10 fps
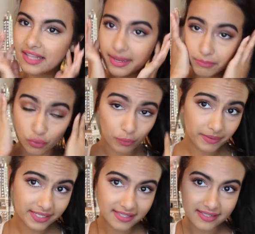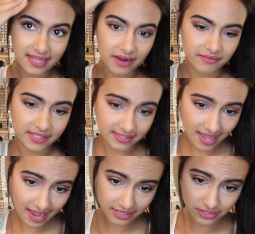to like pull pieces out of the
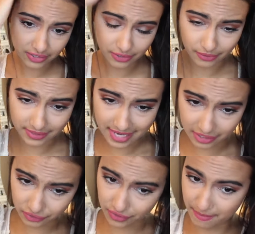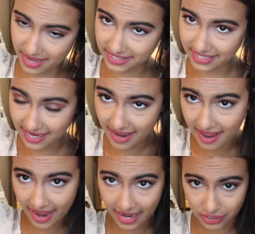side just so it's extra messy,
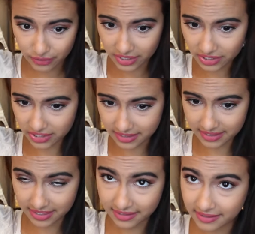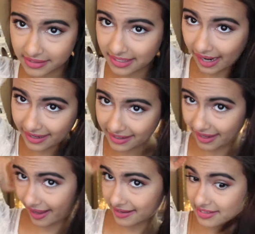and you can just
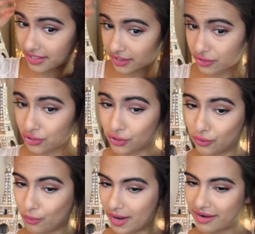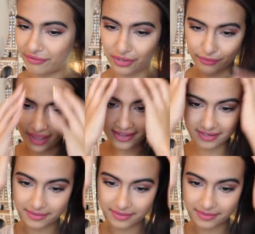tighten it to whatever you like.